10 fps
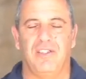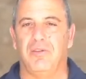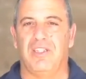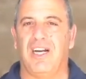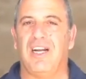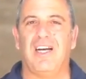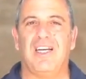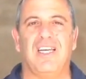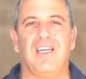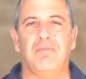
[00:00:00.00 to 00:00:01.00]

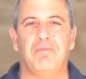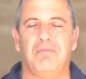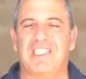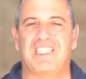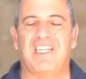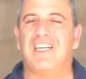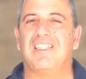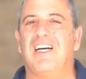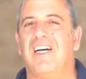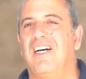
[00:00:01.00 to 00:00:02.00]
Yerushalayim,
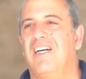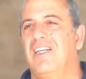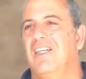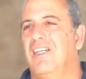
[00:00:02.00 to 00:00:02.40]
Masada,